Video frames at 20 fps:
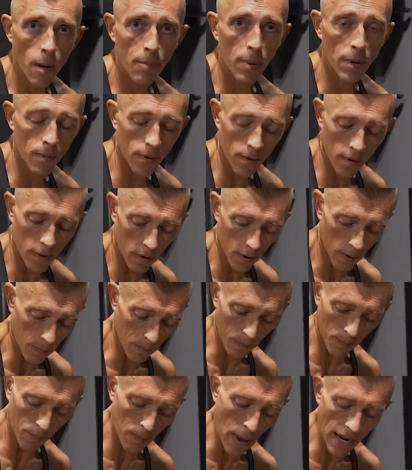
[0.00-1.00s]
up and
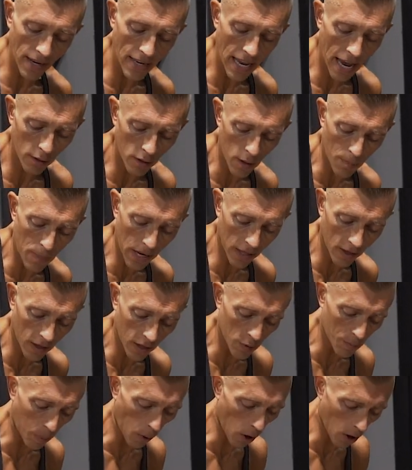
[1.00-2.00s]
bend down to pick
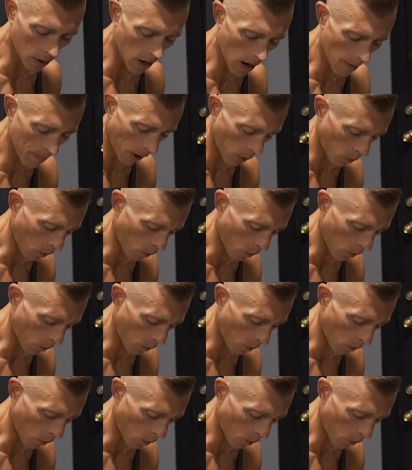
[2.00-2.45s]
this bar up, I